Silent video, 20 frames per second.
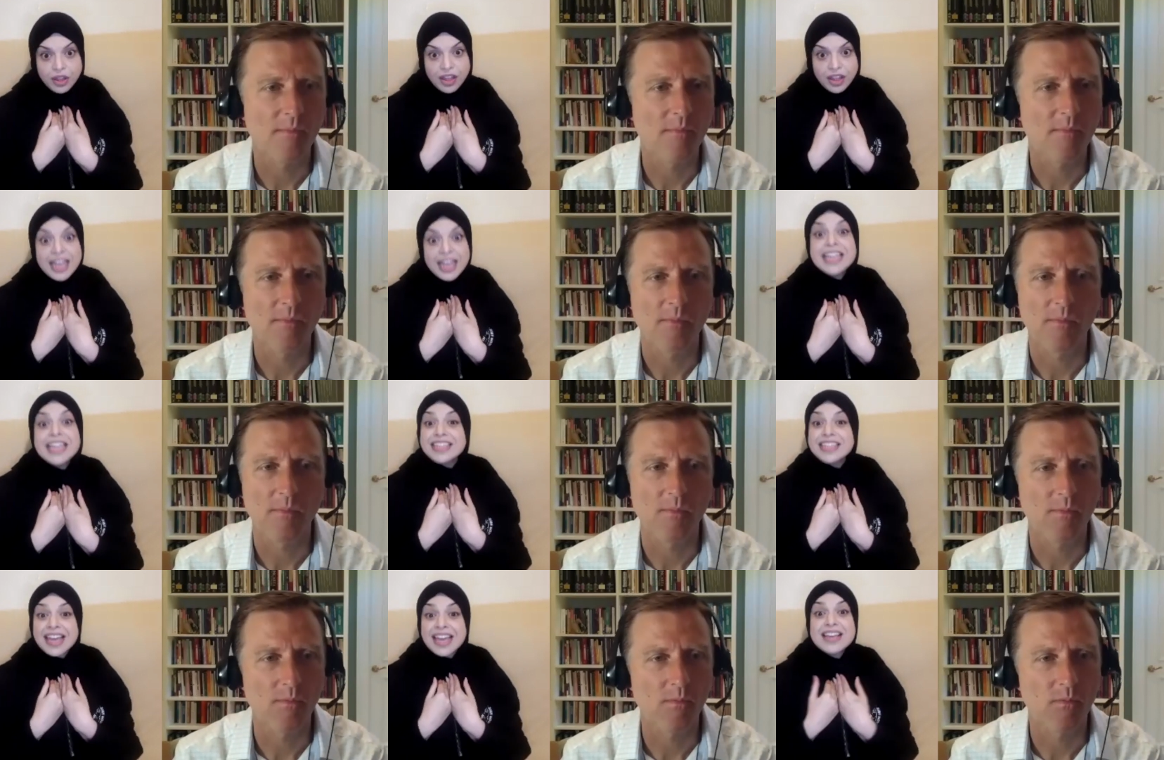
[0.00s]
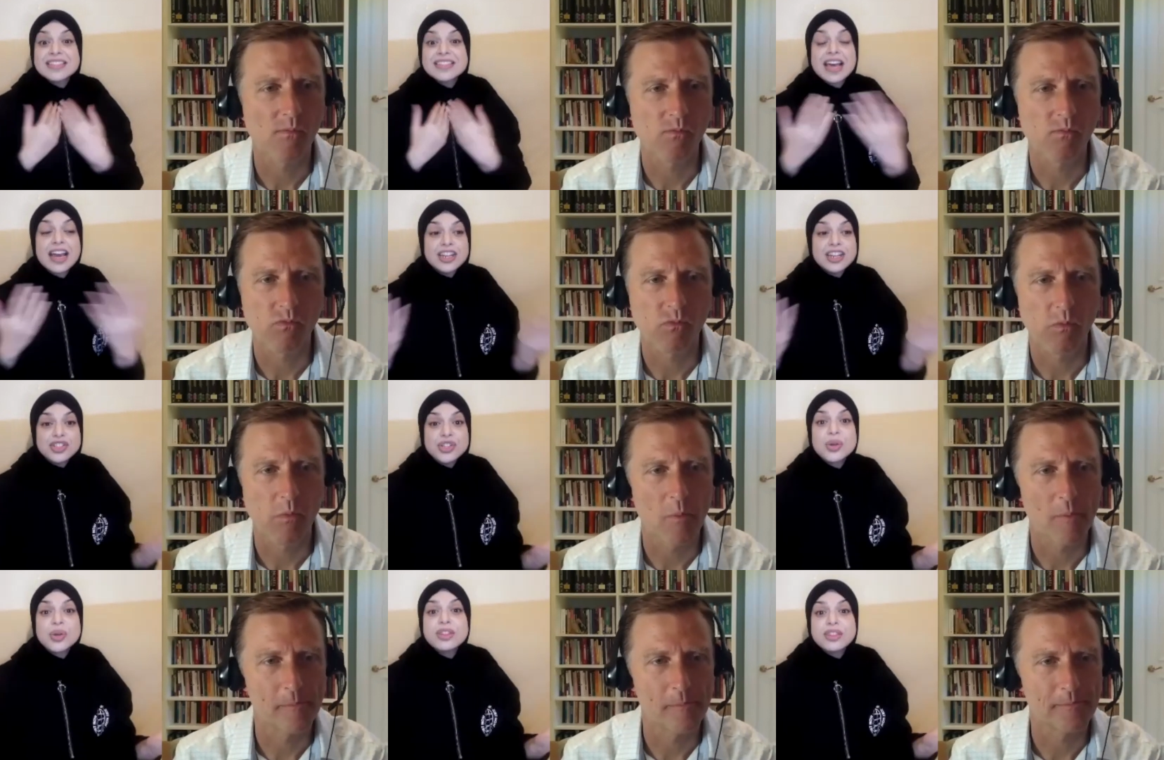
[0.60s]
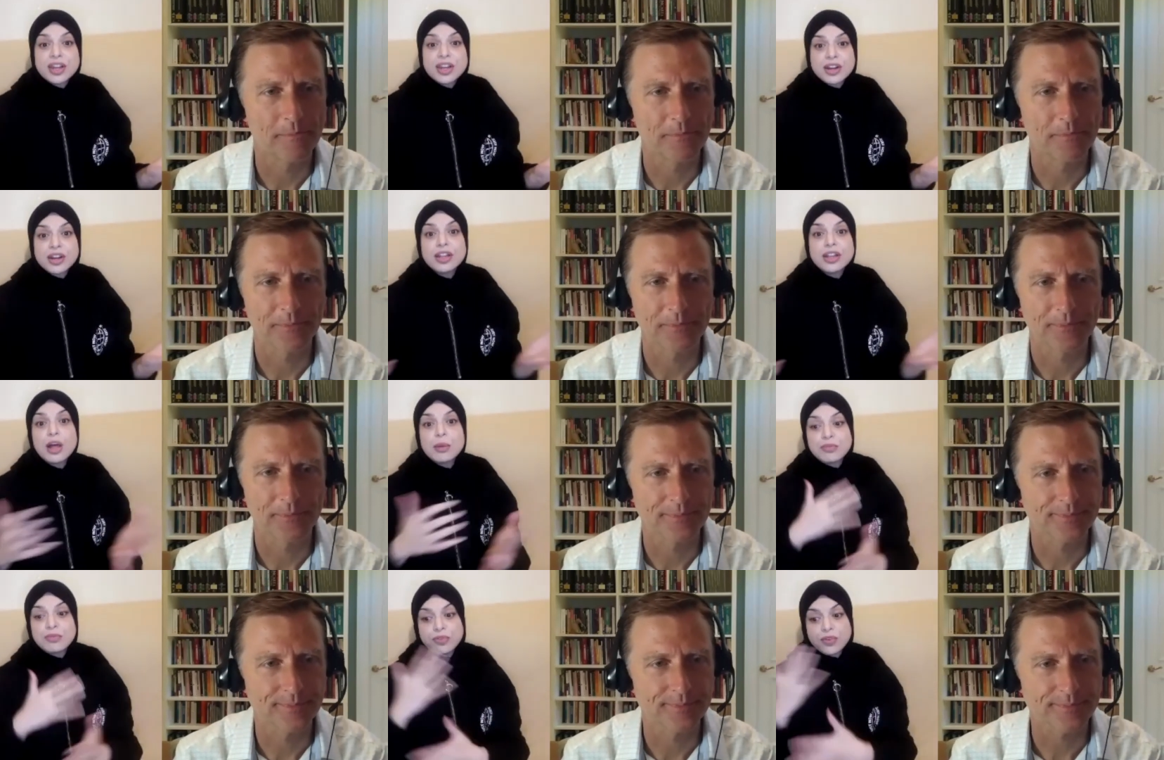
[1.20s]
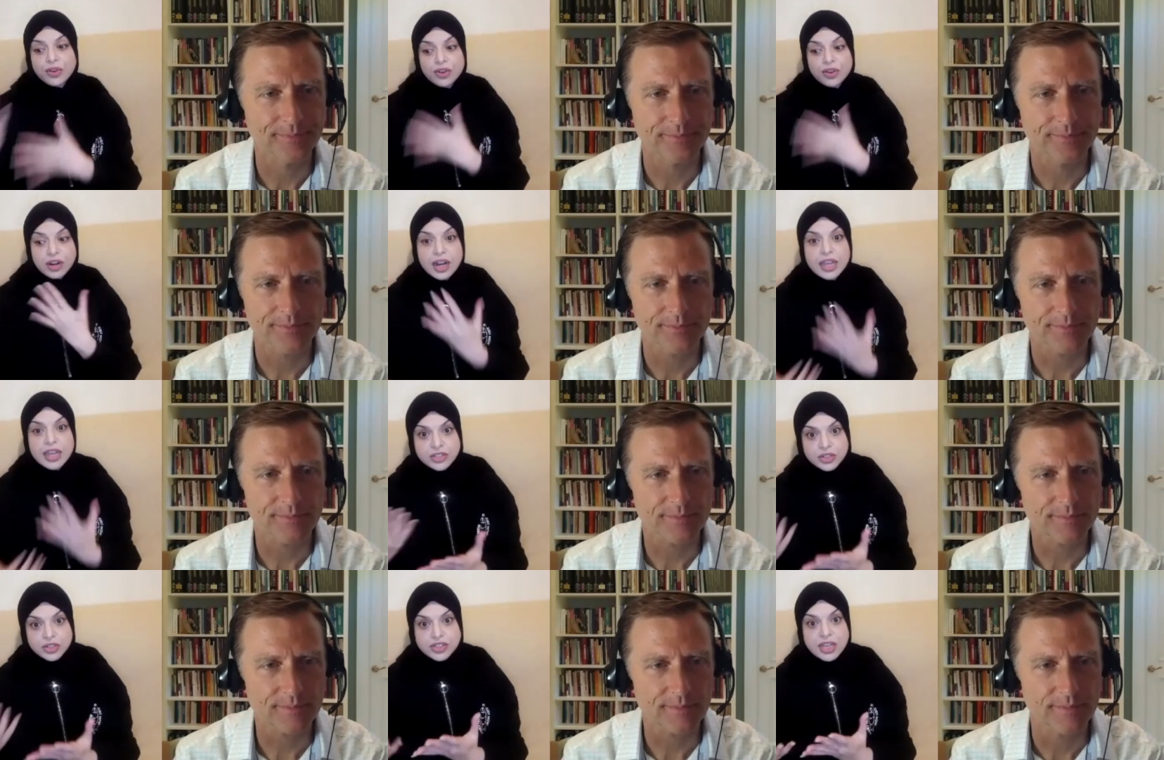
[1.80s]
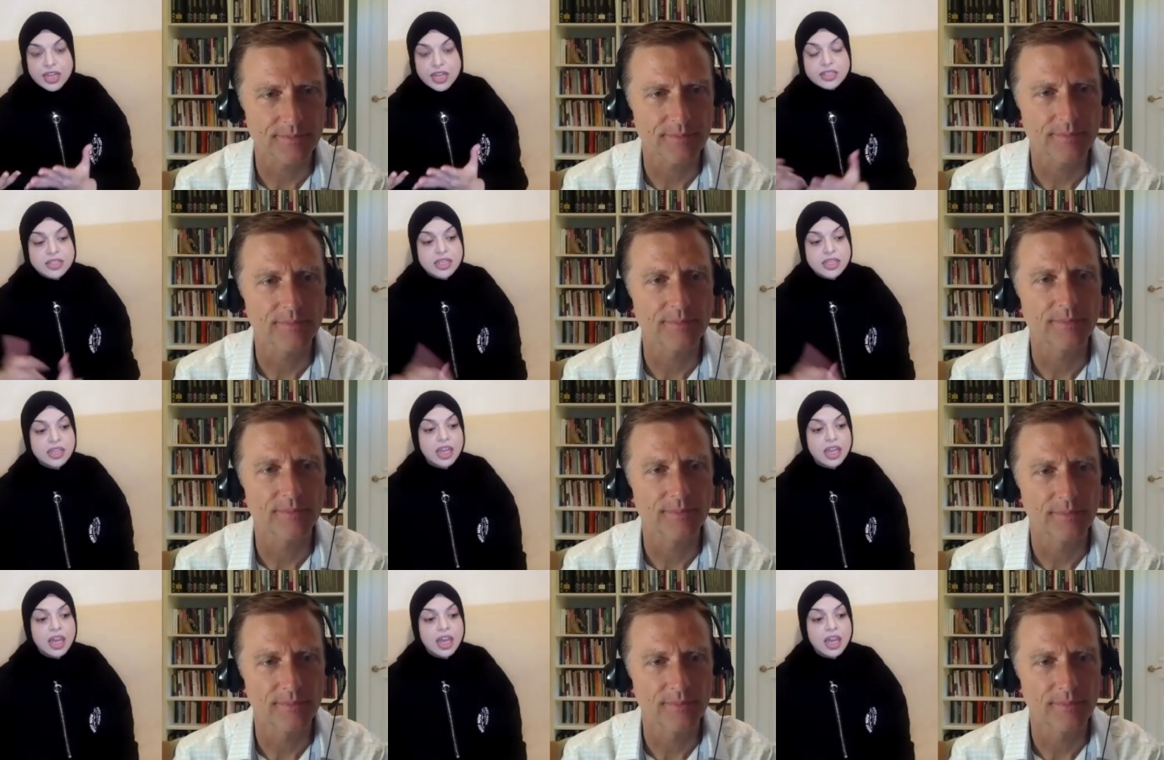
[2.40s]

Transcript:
Speaker 1: yes, I joined their club for exercising,